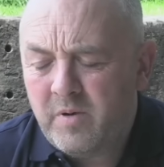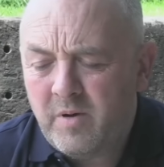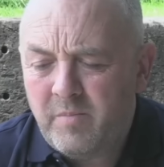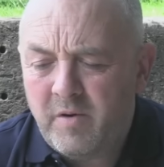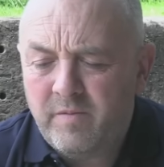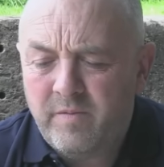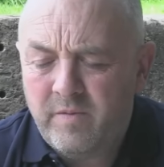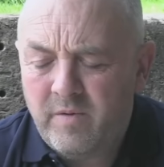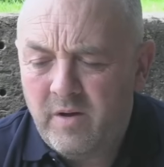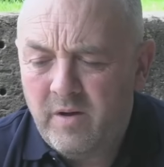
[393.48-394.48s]

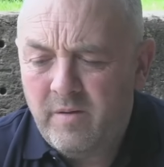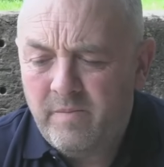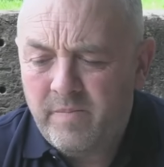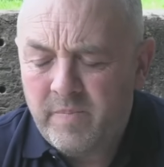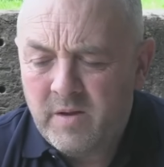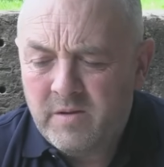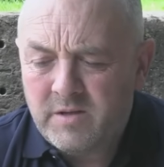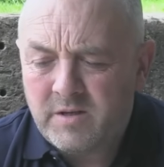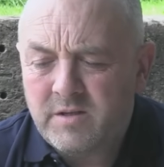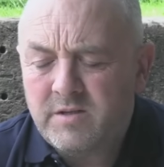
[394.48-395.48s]
above
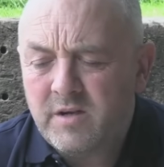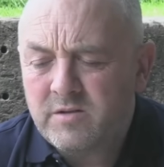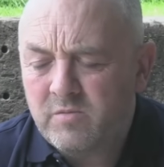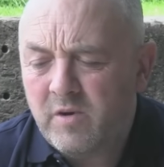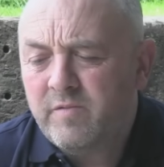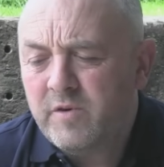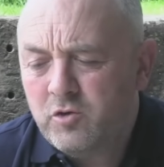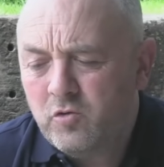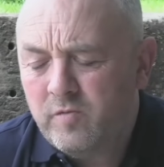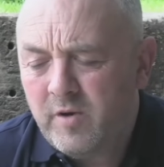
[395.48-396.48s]
66 to
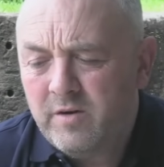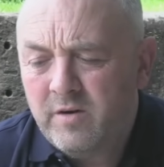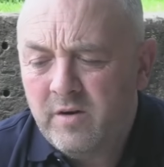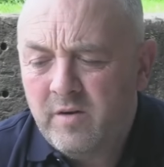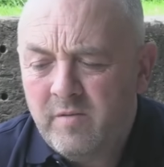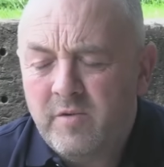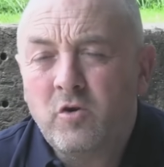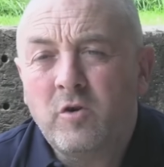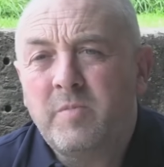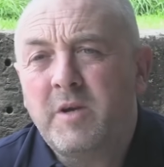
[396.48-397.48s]
132, then the
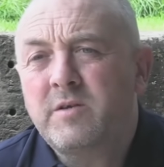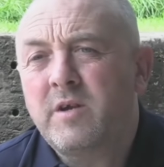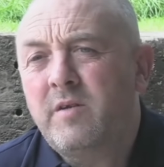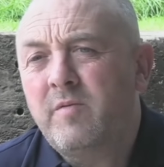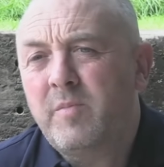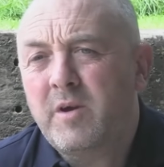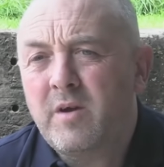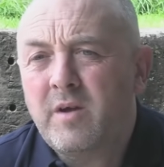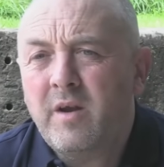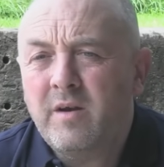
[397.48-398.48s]
joint bays get even bigger
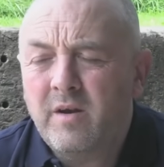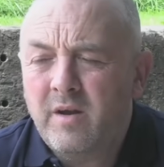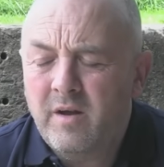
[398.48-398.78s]
again.